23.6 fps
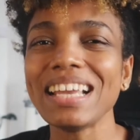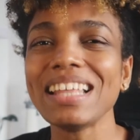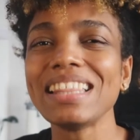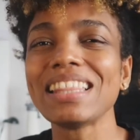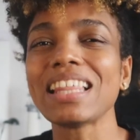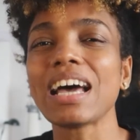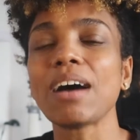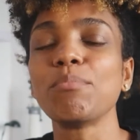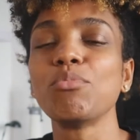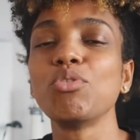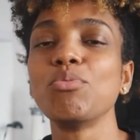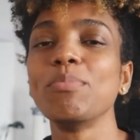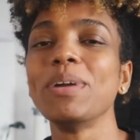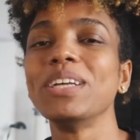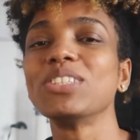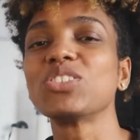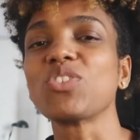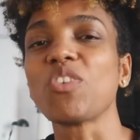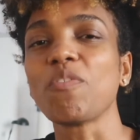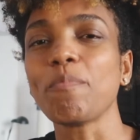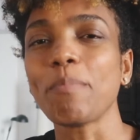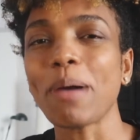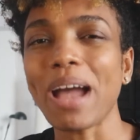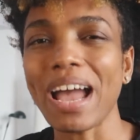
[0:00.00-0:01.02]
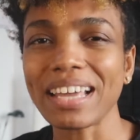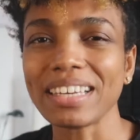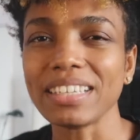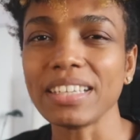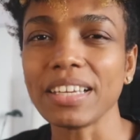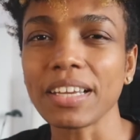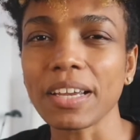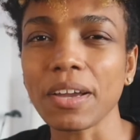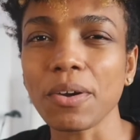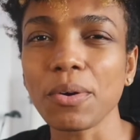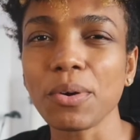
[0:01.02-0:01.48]
In that moment of
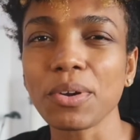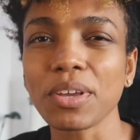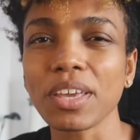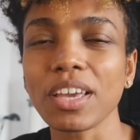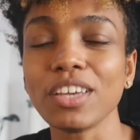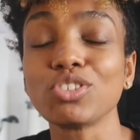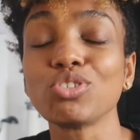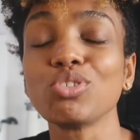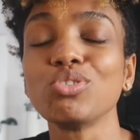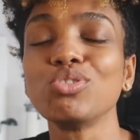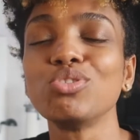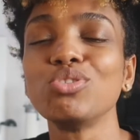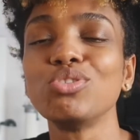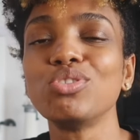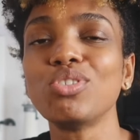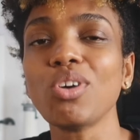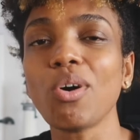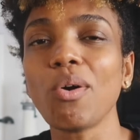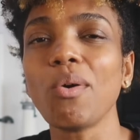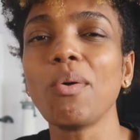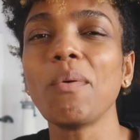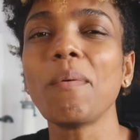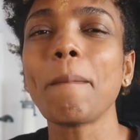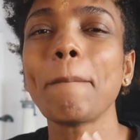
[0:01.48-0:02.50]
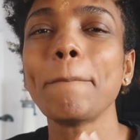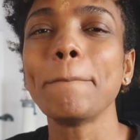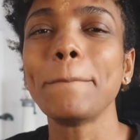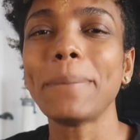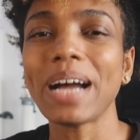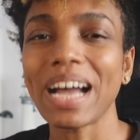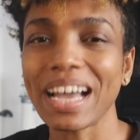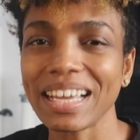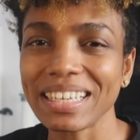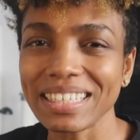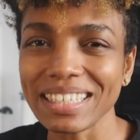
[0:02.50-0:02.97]
panic, okay? So don't
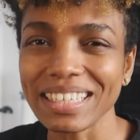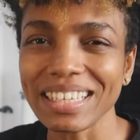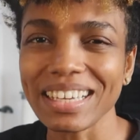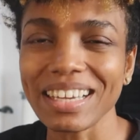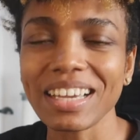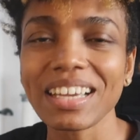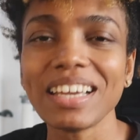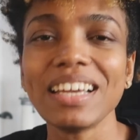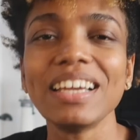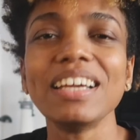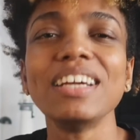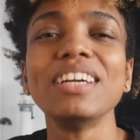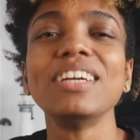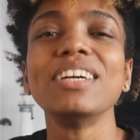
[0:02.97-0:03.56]
panic.